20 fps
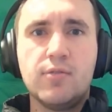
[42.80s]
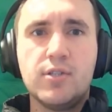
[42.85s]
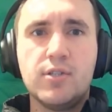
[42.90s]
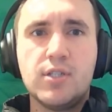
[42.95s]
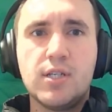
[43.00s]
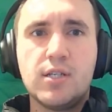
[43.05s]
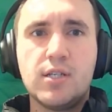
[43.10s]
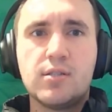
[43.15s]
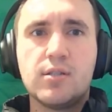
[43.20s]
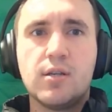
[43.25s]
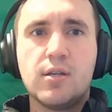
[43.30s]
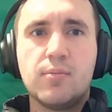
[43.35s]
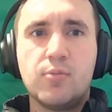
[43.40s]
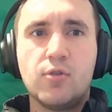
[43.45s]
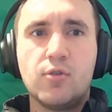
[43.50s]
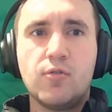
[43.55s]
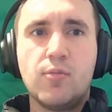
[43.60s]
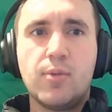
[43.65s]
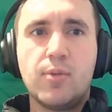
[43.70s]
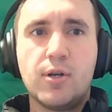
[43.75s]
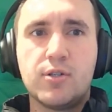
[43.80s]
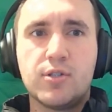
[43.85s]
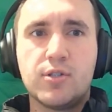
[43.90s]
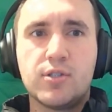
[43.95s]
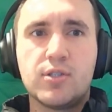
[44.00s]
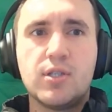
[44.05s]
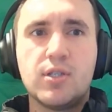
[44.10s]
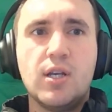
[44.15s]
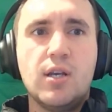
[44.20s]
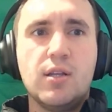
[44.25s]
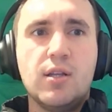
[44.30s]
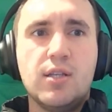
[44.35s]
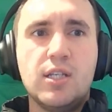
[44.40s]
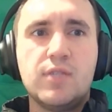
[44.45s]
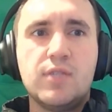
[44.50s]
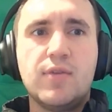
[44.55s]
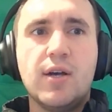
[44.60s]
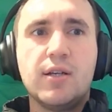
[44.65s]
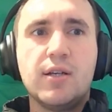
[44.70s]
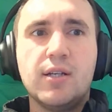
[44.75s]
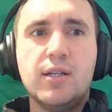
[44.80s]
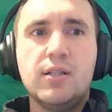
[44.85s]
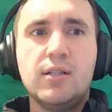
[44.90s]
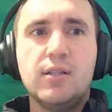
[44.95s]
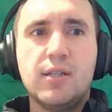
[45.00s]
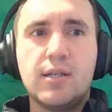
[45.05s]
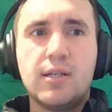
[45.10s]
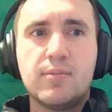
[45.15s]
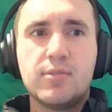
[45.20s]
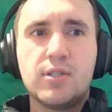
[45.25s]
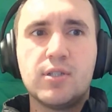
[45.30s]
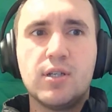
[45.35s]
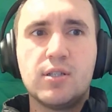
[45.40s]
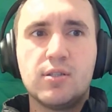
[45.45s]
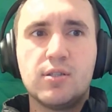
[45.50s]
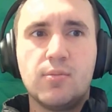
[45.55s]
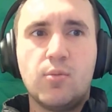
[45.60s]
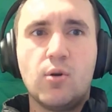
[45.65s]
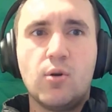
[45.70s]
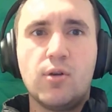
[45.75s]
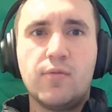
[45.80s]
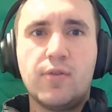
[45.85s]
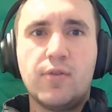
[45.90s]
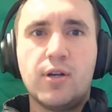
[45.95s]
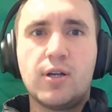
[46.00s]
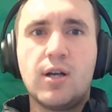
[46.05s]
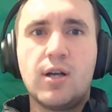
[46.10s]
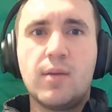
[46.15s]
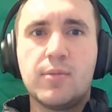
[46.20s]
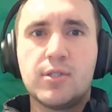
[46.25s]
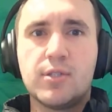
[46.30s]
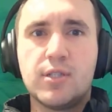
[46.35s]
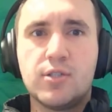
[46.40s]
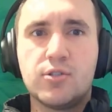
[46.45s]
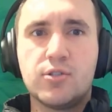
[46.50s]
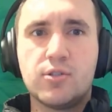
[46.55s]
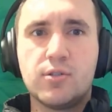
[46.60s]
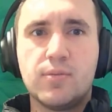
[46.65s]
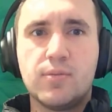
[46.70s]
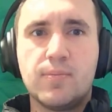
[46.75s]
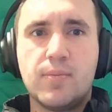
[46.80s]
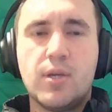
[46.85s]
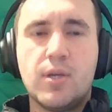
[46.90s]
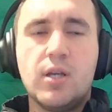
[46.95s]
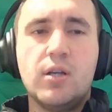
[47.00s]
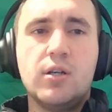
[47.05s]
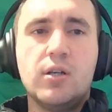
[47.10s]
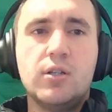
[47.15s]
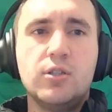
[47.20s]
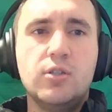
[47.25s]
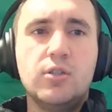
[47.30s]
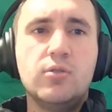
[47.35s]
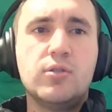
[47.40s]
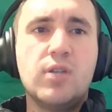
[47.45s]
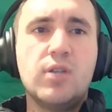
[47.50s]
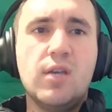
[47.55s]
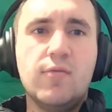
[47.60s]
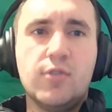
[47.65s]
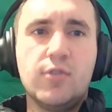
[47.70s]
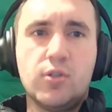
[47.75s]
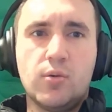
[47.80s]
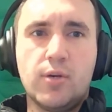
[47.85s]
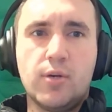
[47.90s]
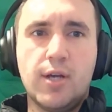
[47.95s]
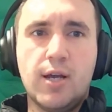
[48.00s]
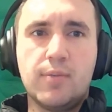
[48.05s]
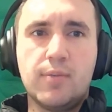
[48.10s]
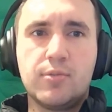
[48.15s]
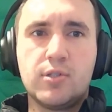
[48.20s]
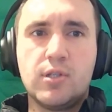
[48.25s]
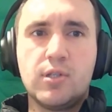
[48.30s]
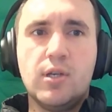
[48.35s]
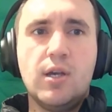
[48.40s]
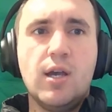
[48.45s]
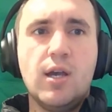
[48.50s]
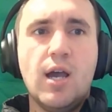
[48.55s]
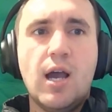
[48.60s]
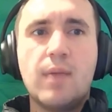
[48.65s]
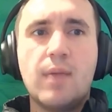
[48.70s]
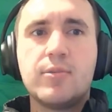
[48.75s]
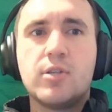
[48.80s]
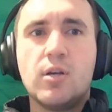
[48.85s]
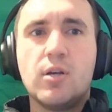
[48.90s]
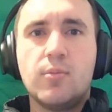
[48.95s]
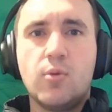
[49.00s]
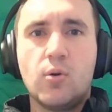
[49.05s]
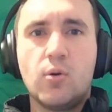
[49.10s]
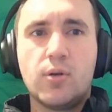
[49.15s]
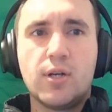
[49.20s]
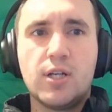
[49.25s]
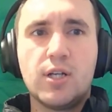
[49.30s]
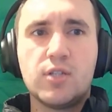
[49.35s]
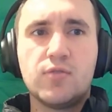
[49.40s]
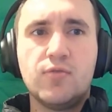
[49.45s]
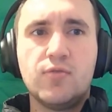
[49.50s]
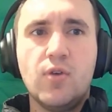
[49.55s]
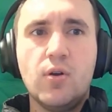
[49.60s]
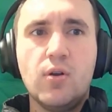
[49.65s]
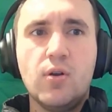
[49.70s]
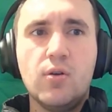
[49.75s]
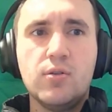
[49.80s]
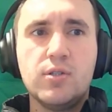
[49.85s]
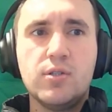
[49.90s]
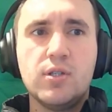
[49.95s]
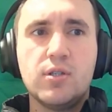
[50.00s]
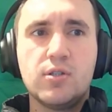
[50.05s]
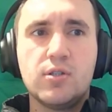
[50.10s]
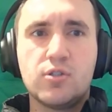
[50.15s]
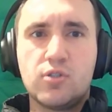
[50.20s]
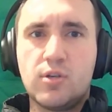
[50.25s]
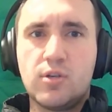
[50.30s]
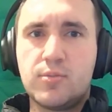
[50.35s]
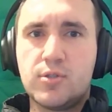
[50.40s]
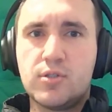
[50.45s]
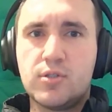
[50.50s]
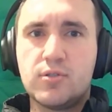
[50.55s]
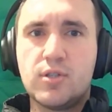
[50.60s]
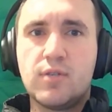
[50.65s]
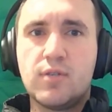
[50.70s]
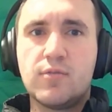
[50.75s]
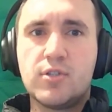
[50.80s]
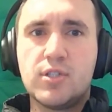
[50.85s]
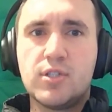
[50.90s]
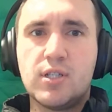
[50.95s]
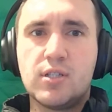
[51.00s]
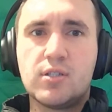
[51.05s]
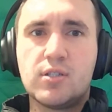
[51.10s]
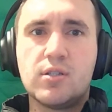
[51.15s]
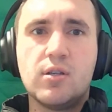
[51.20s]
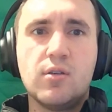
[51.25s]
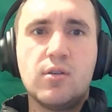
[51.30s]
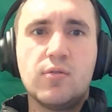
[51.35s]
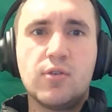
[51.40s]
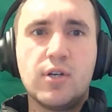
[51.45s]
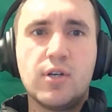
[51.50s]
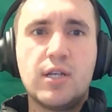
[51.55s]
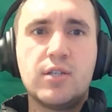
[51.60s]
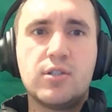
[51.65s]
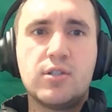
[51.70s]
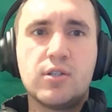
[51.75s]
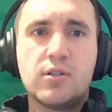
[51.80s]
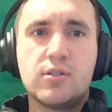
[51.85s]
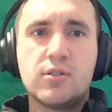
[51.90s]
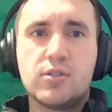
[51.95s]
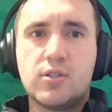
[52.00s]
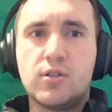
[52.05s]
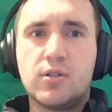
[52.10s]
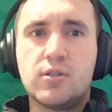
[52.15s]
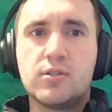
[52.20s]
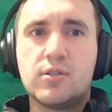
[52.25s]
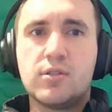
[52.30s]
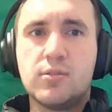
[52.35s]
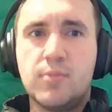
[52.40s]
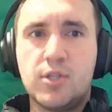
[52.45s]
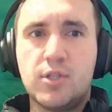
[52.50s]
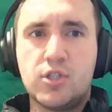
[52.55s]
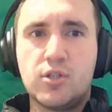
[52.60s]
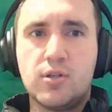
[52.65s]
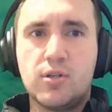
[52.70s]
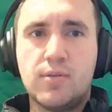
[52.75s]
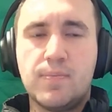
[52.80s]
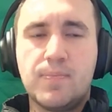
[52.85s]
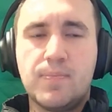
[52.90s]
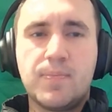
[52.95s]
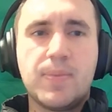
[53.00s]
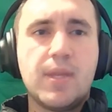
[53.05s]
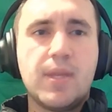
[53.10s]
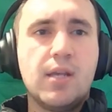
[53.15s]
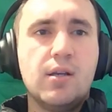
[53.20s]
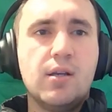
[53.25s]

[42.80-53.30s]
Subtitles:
Gather receipts and proof of purchase. These validate claims and support fair compensation. Use inventory apps. Apps help organize photos, descriptions, and receipts for easier insurance submission.